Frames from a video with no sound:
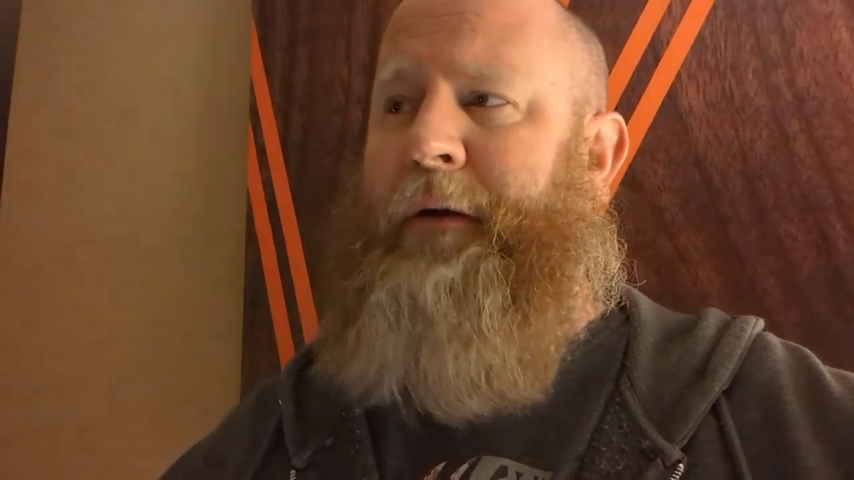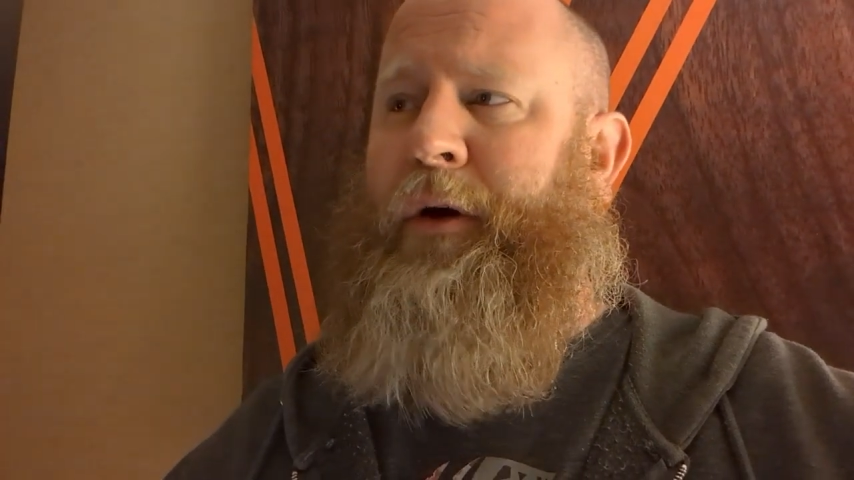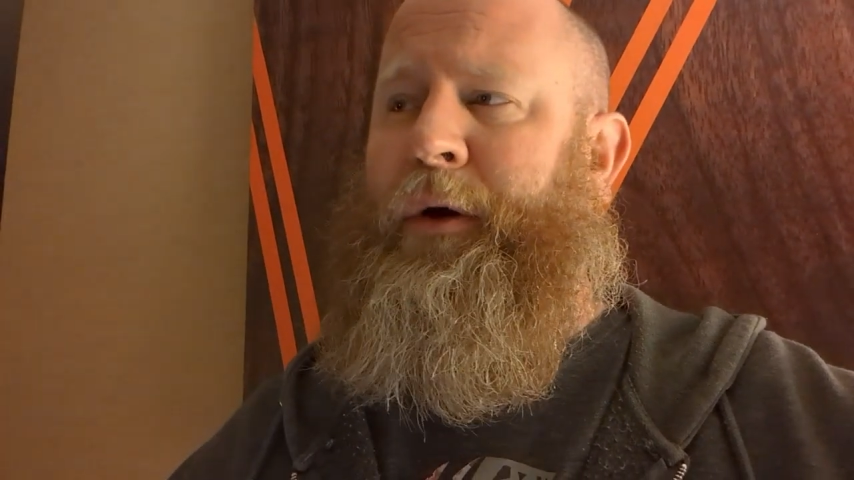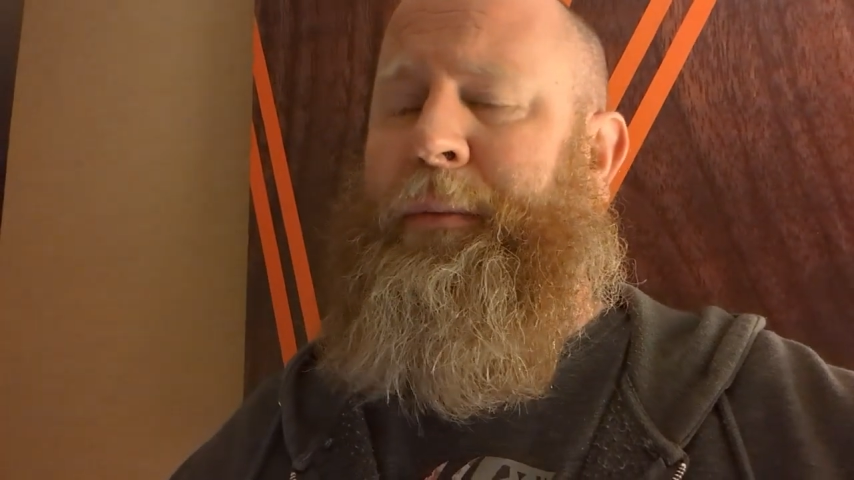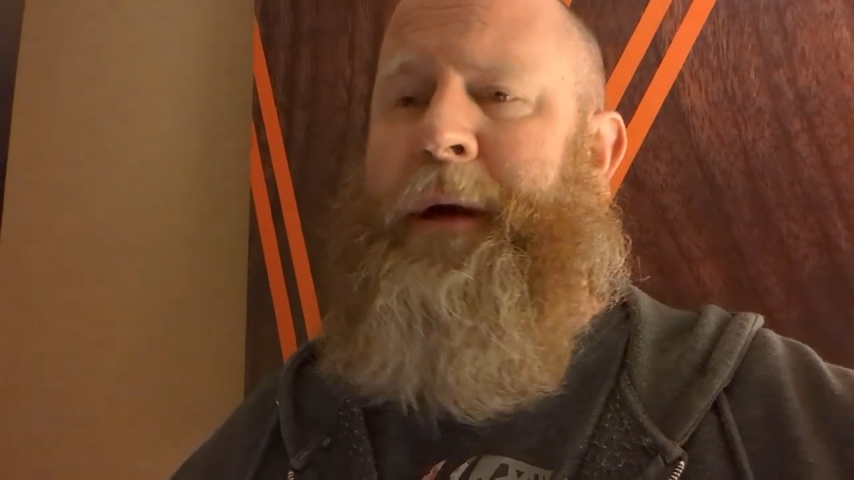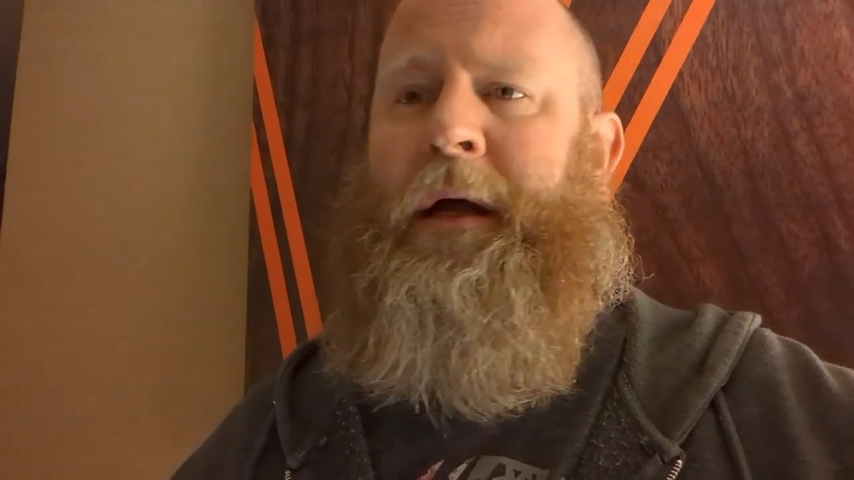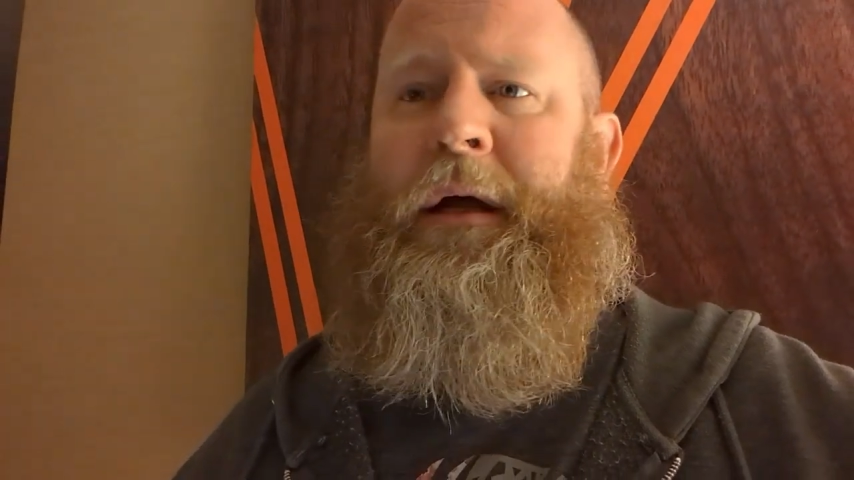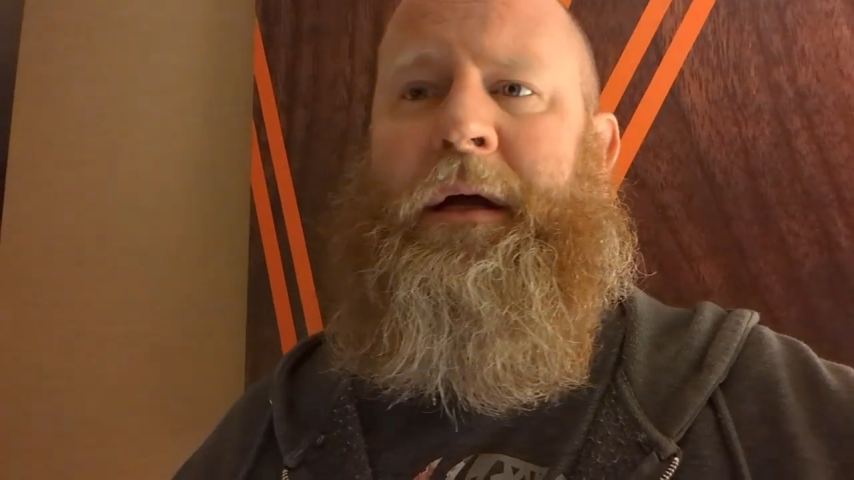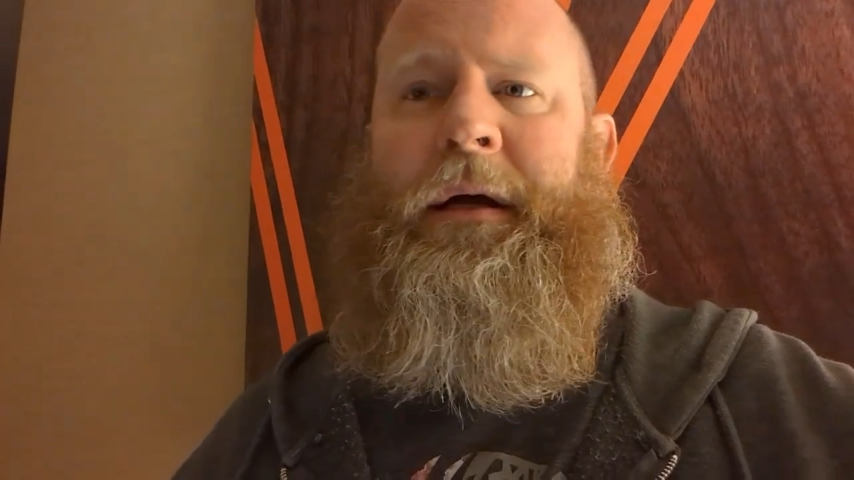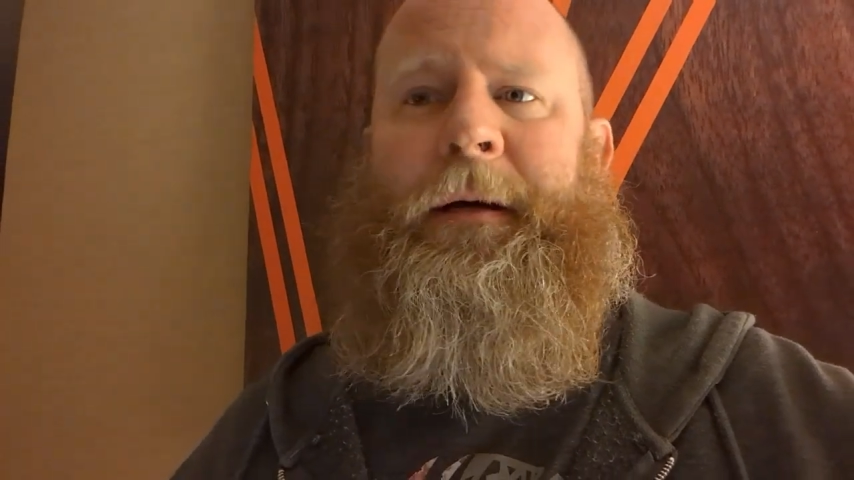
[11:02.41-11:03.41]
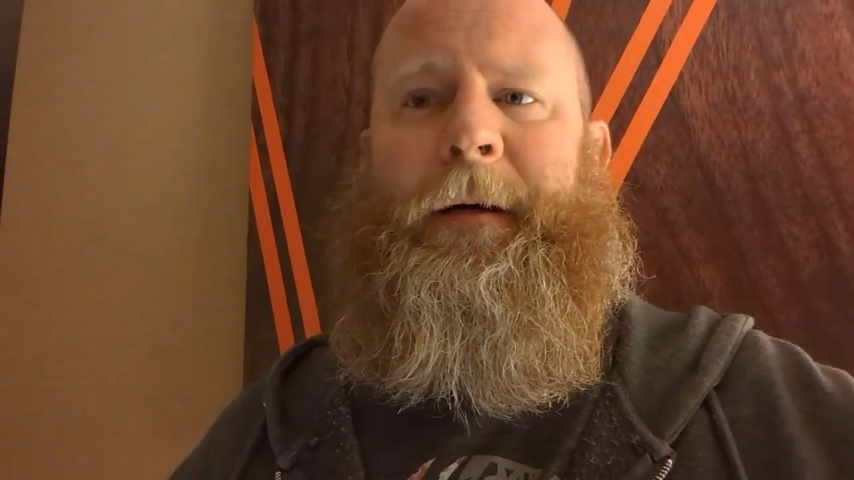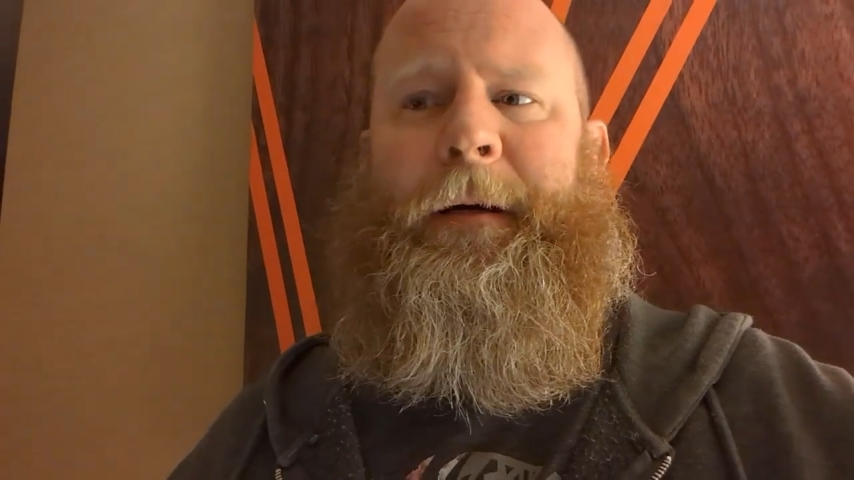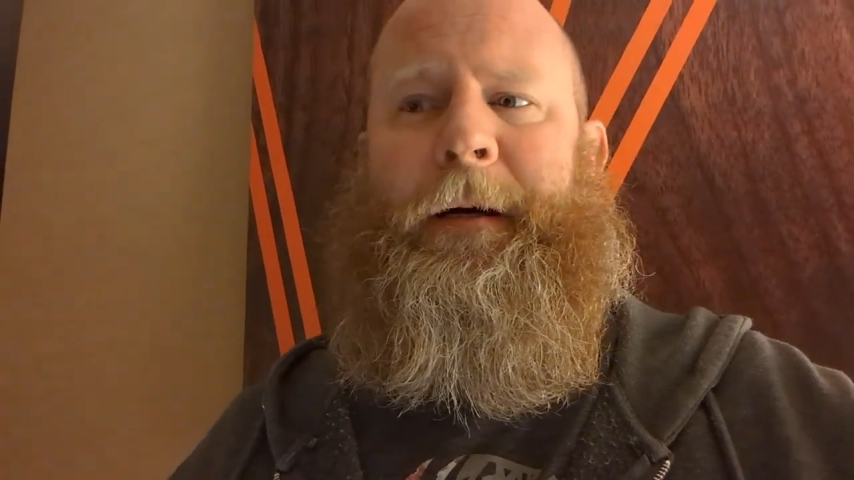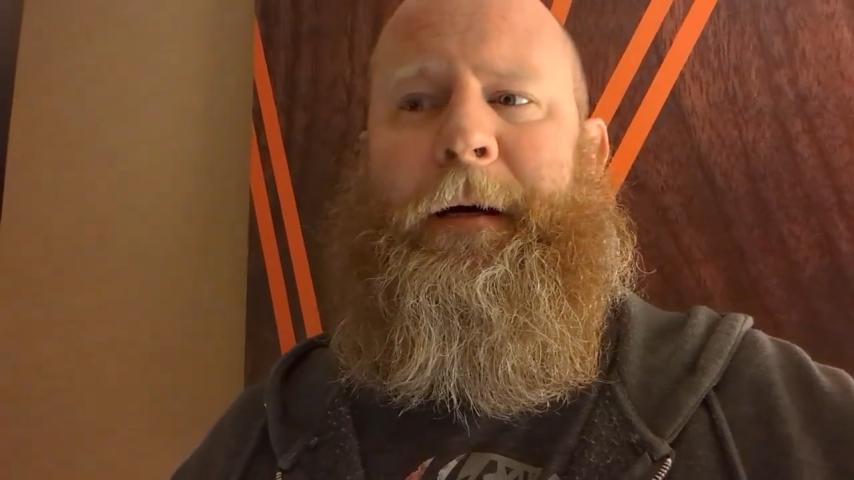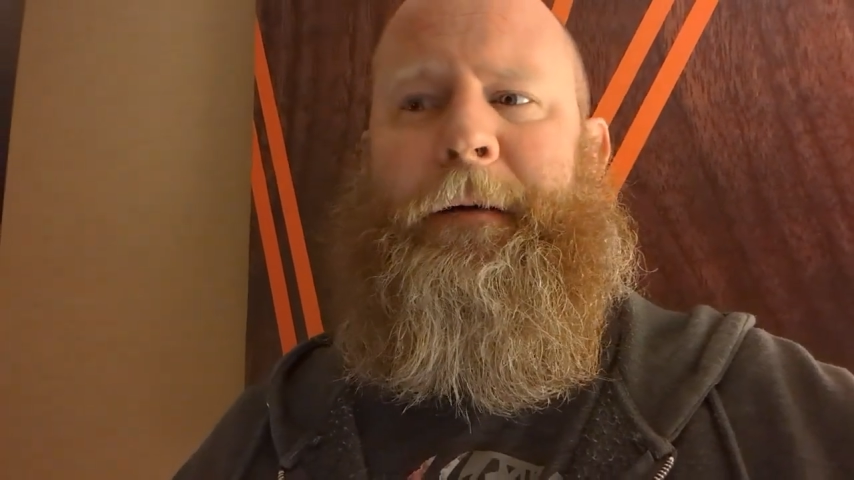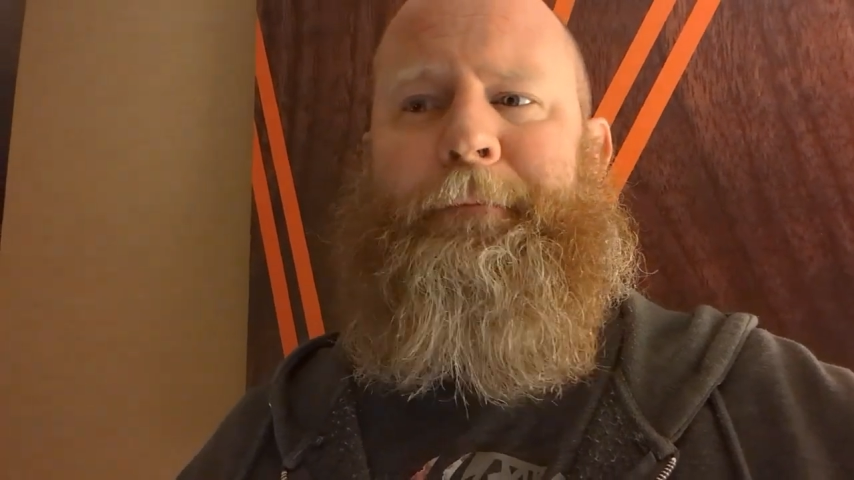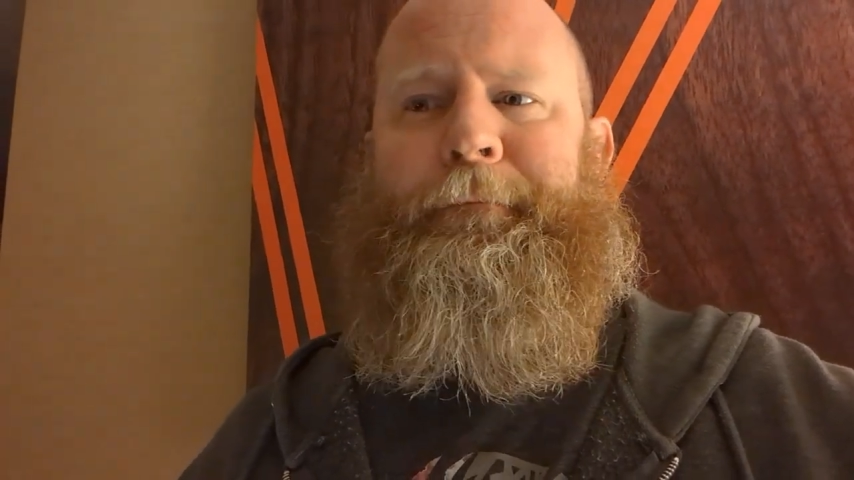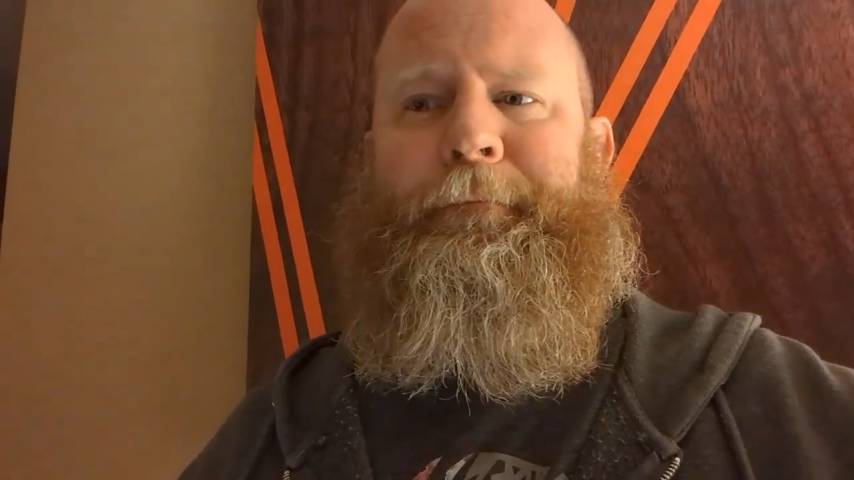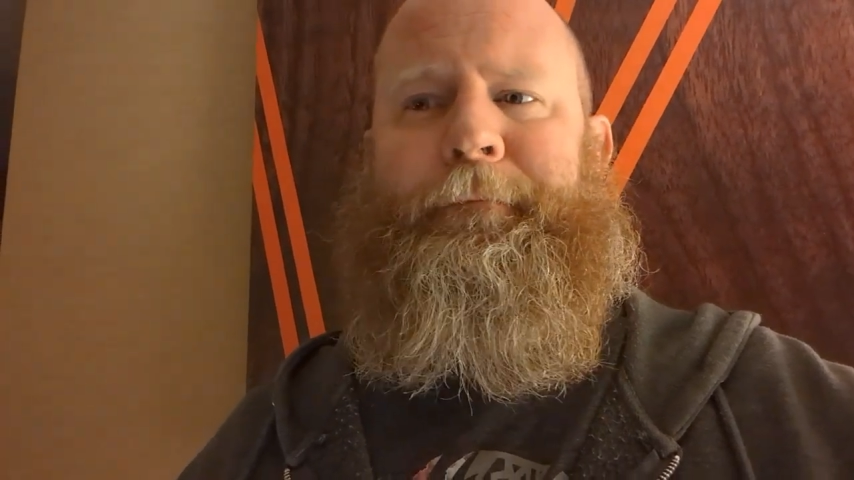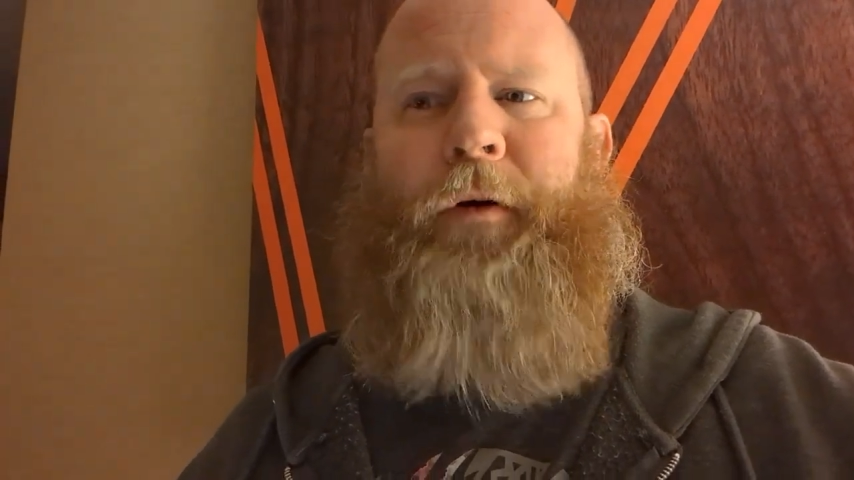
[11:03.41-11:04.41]
room,
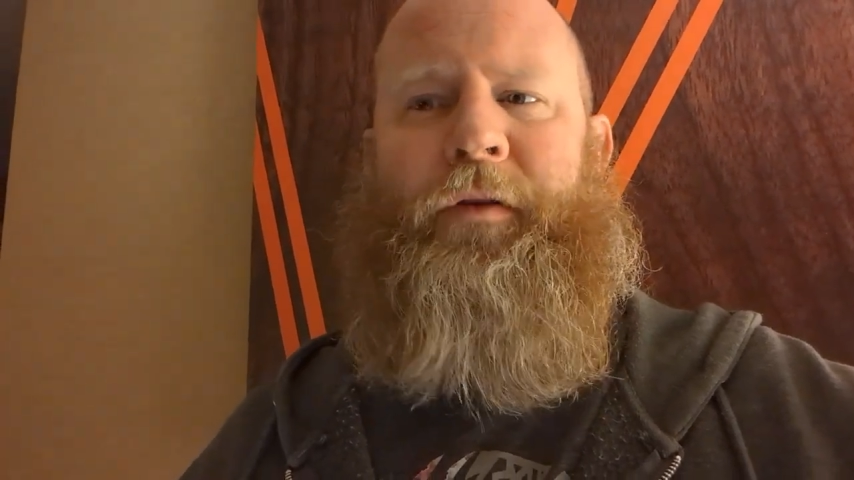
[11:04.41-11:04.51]
for